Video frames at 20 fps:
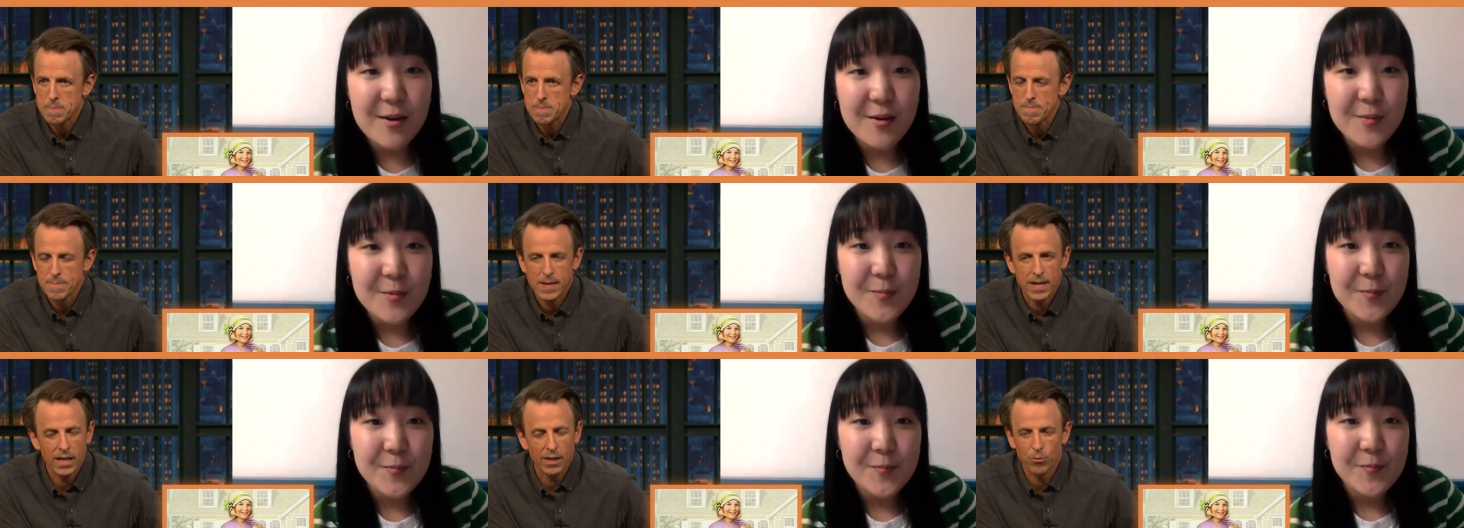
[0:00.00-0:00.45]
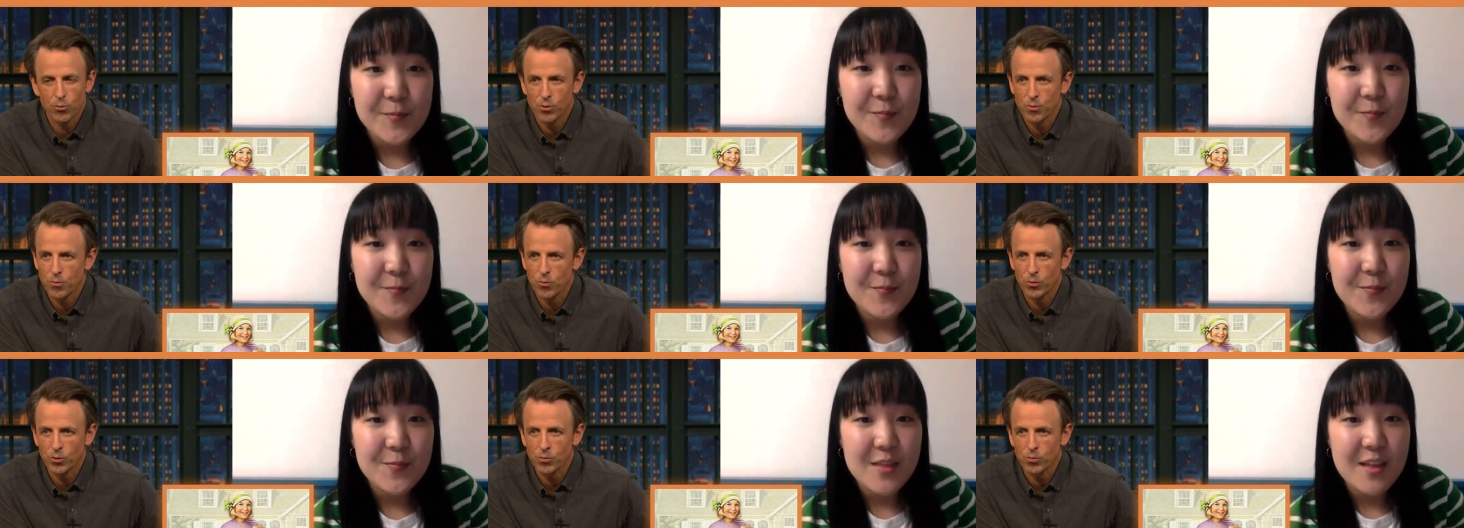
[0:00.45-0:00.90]
Speaker 1: God, we're,
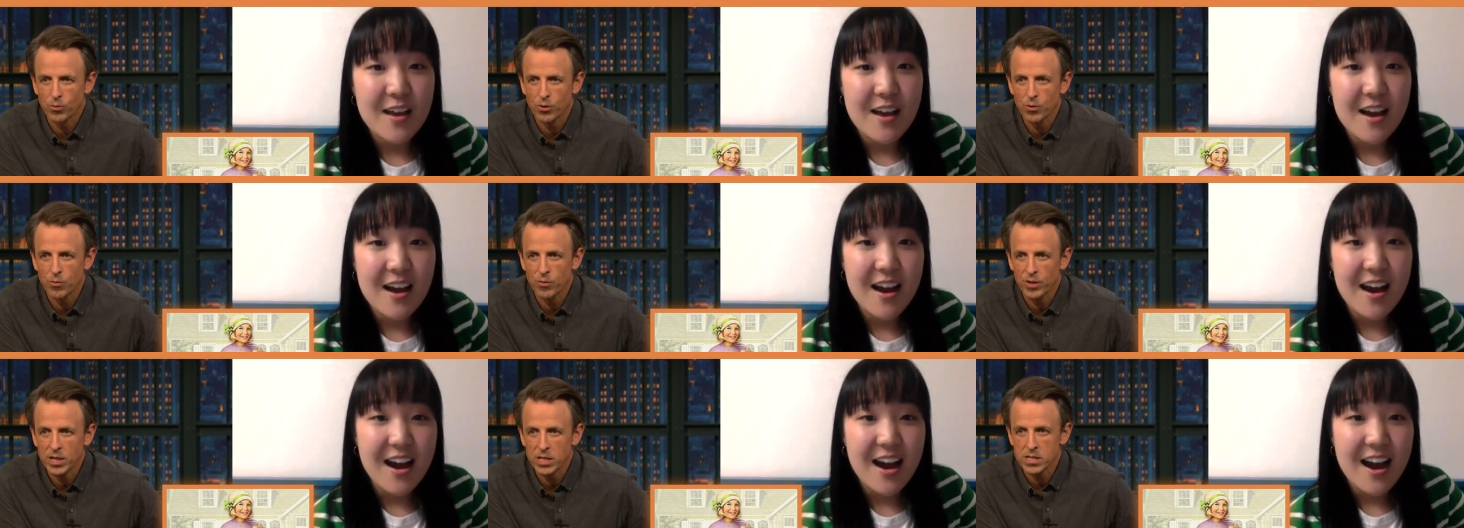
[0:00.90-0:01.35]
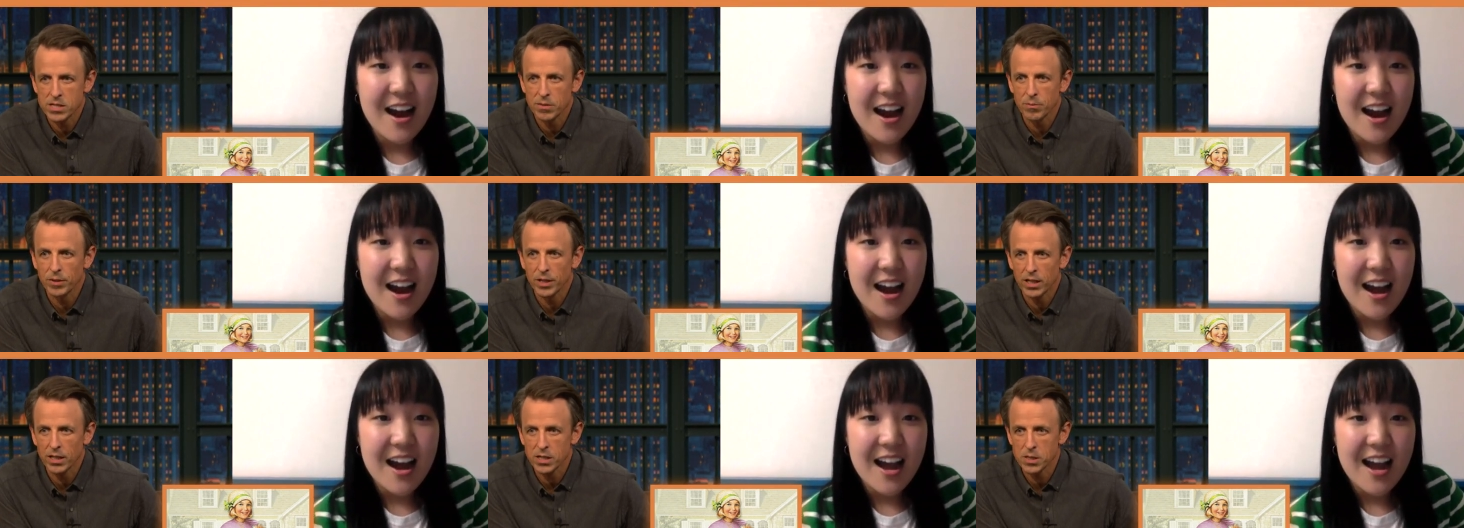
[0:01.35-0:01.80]
we're we're reading some
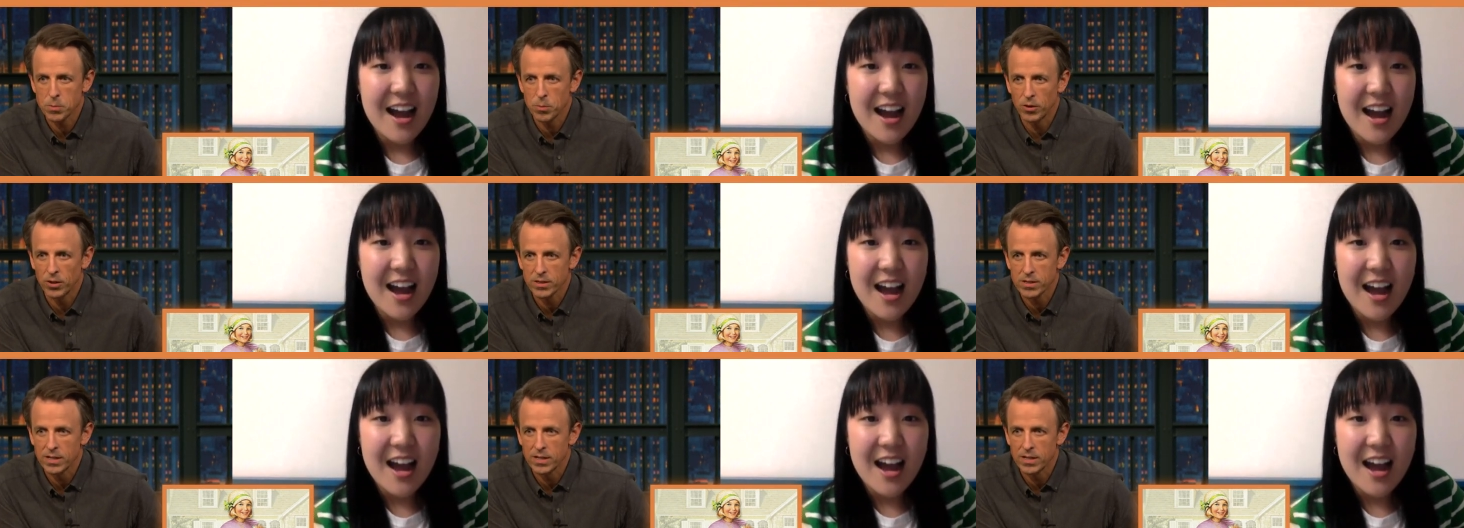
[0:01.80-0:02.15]
kids' books